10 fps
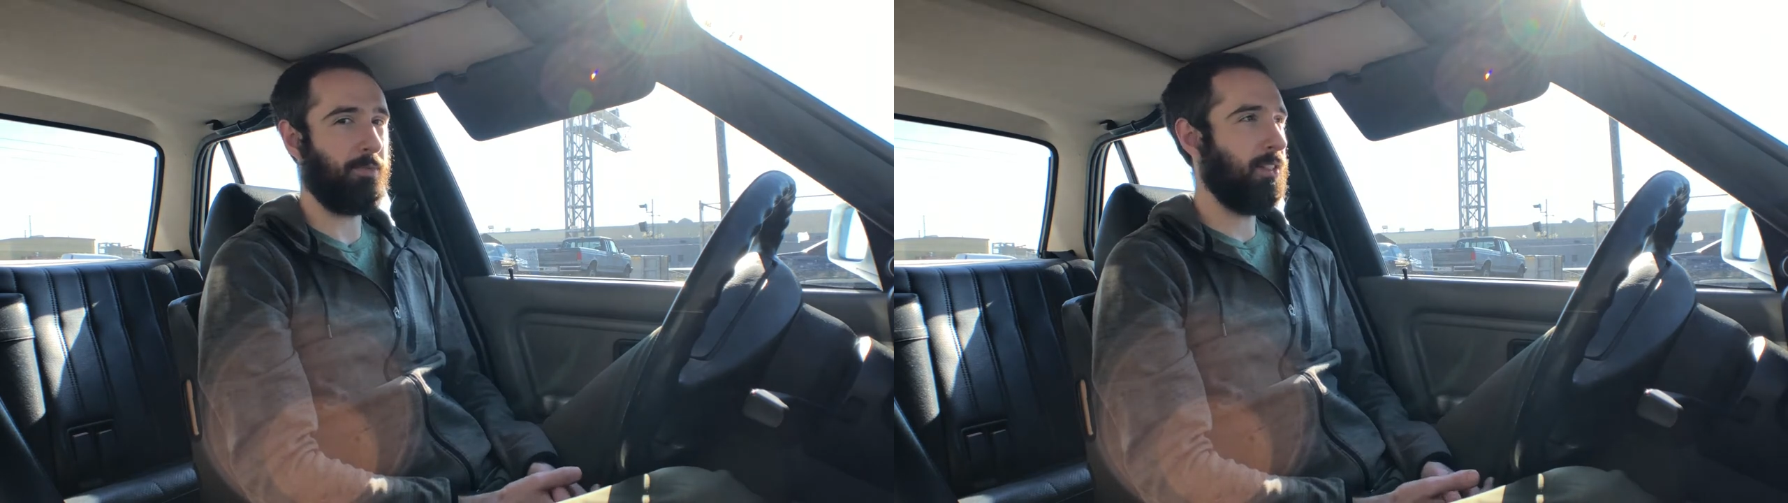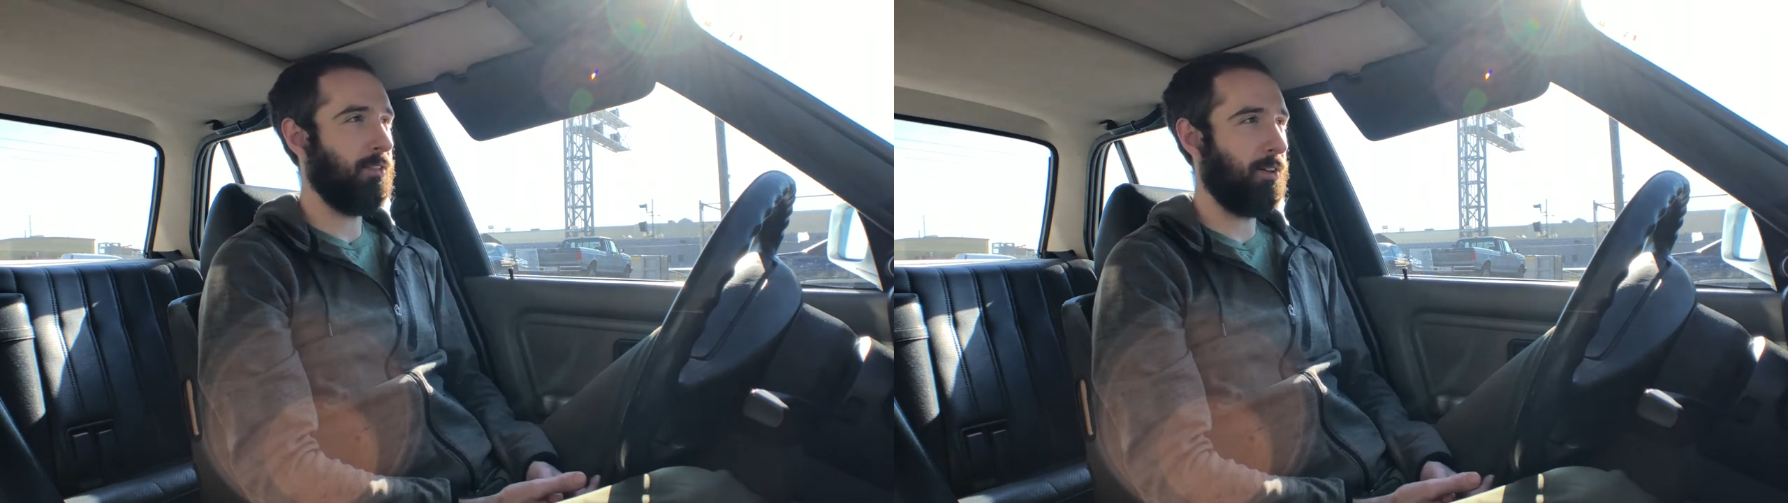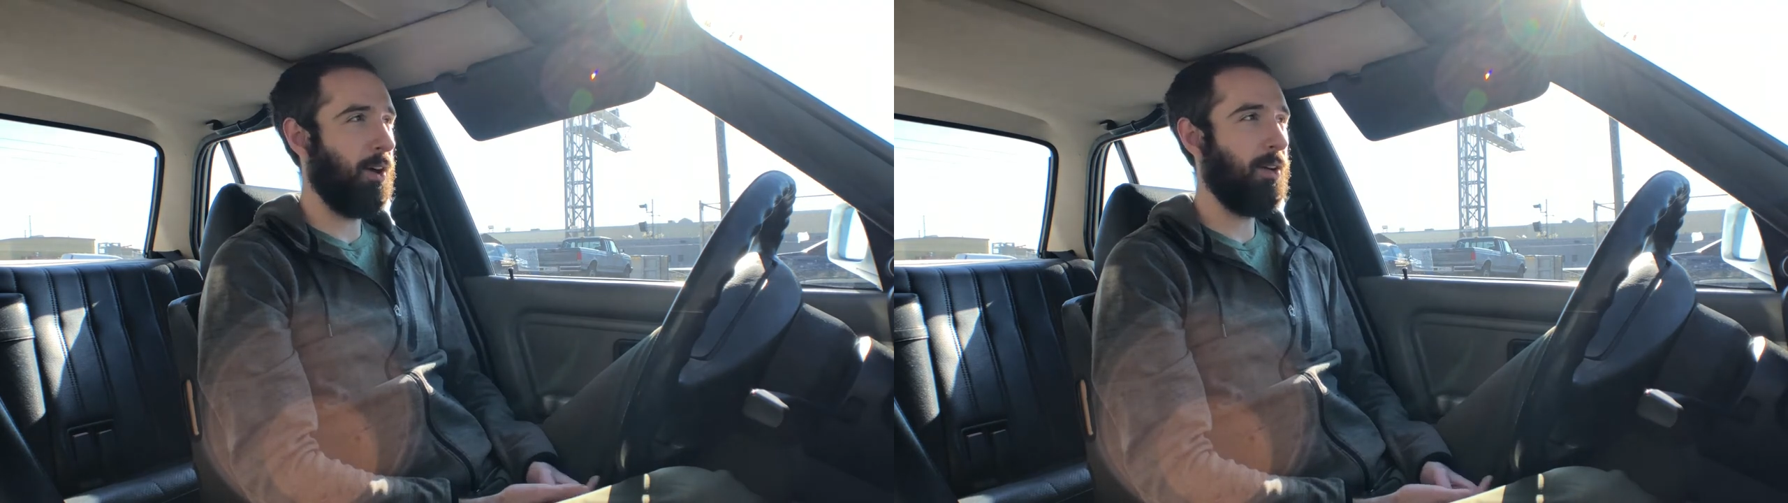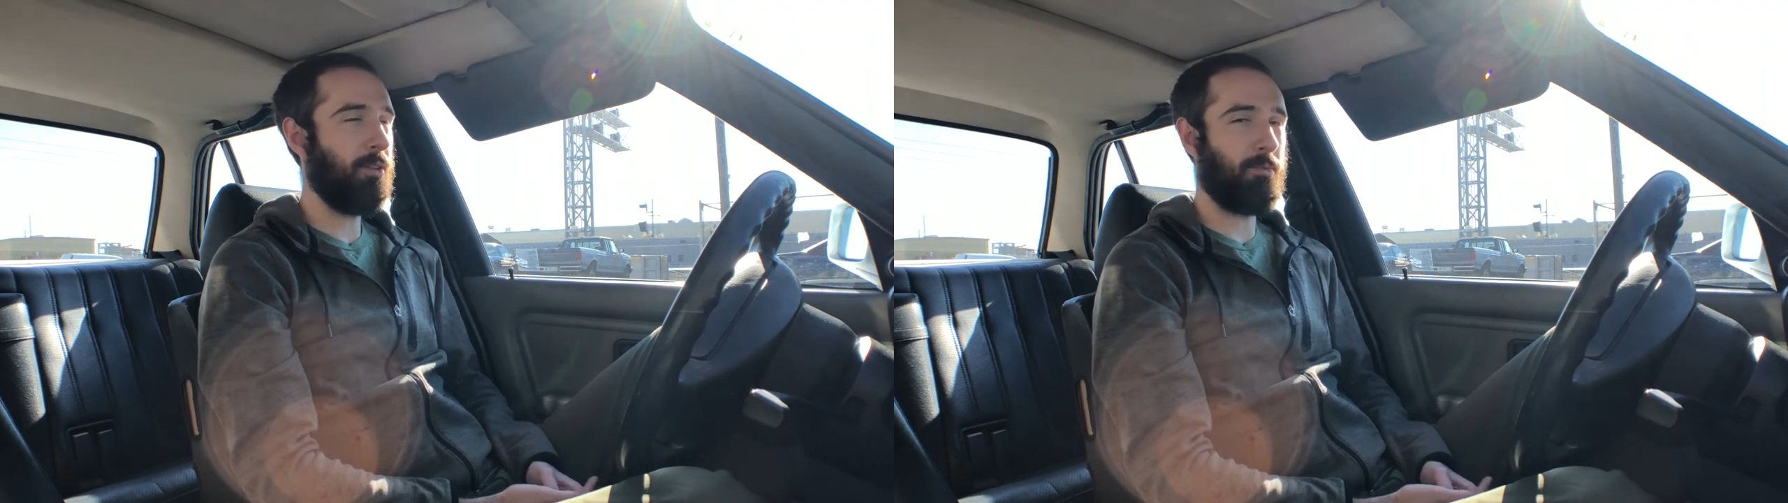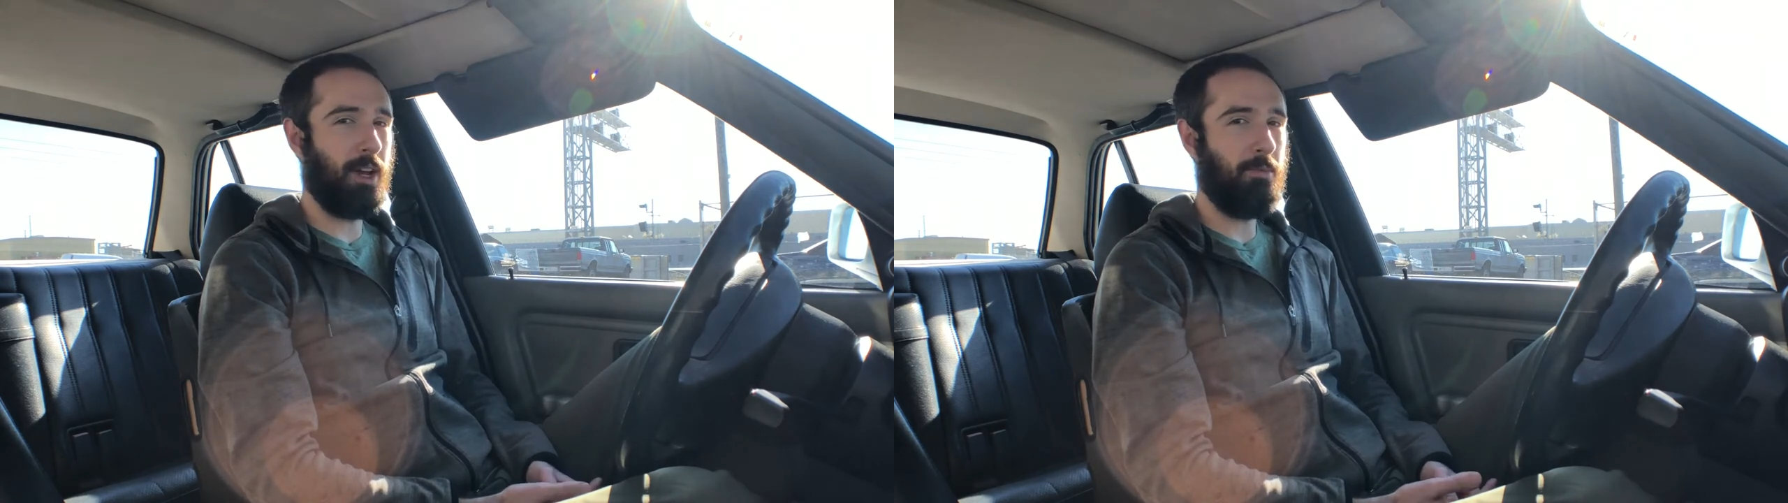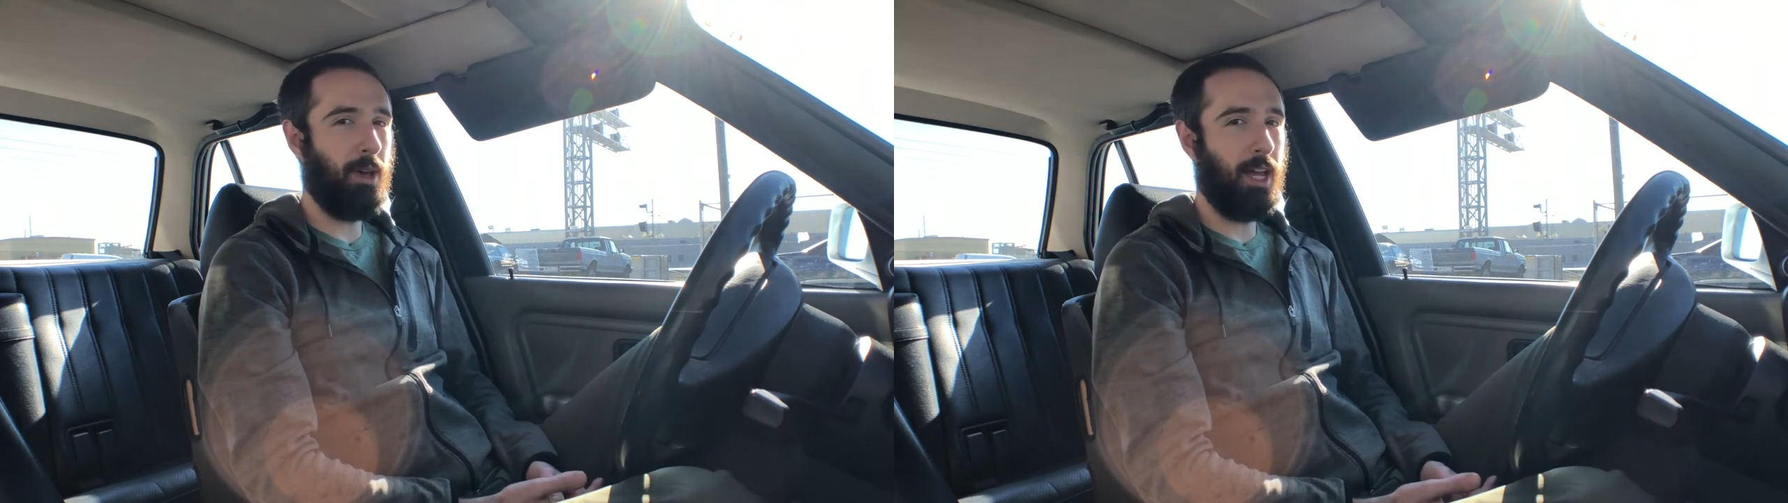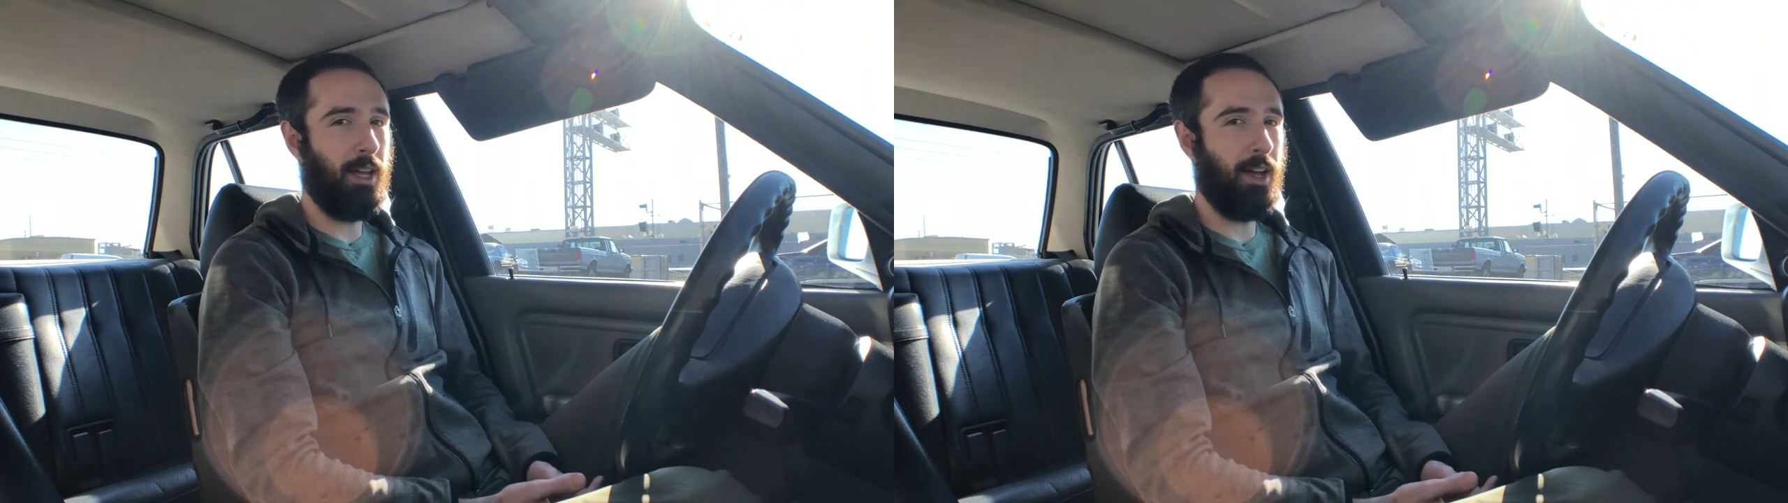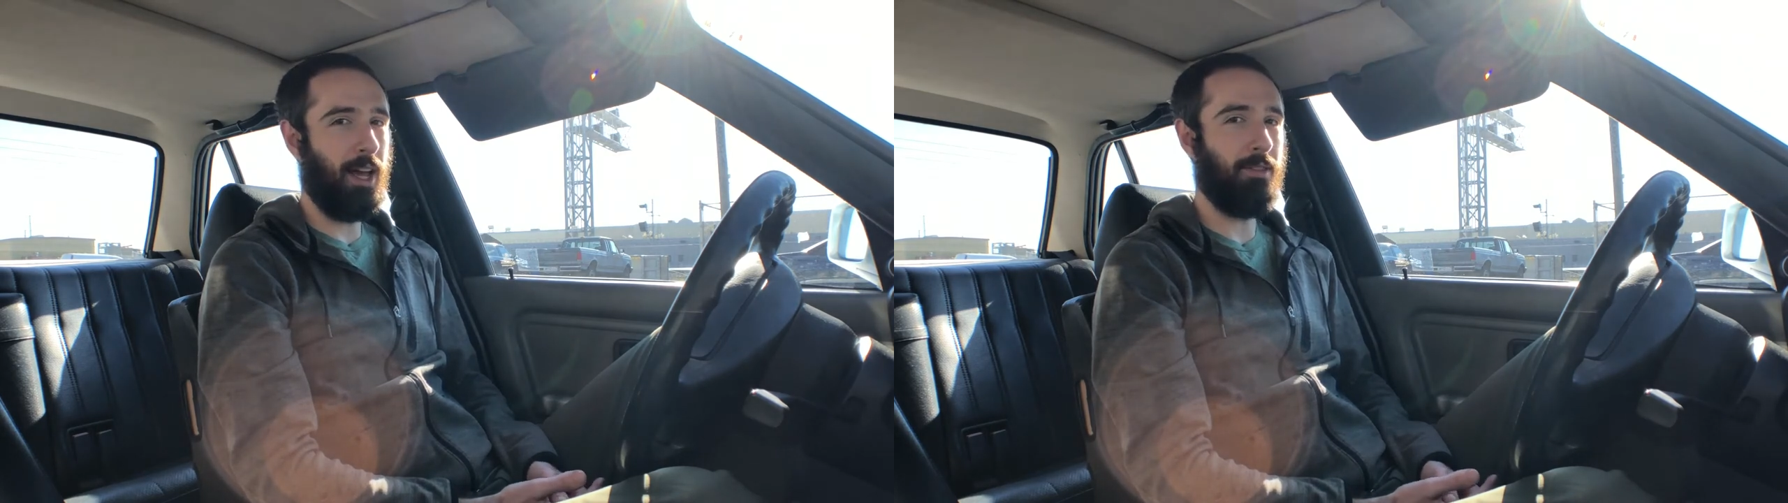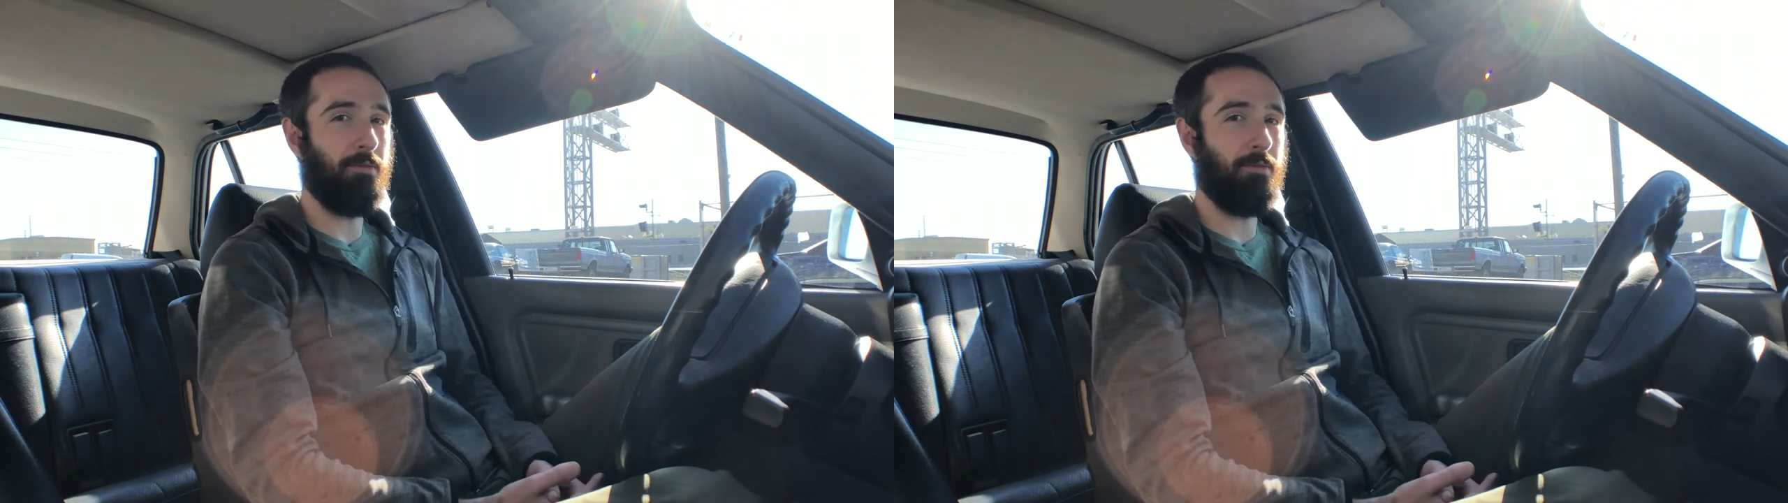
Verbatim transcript: Devout and Red Bay had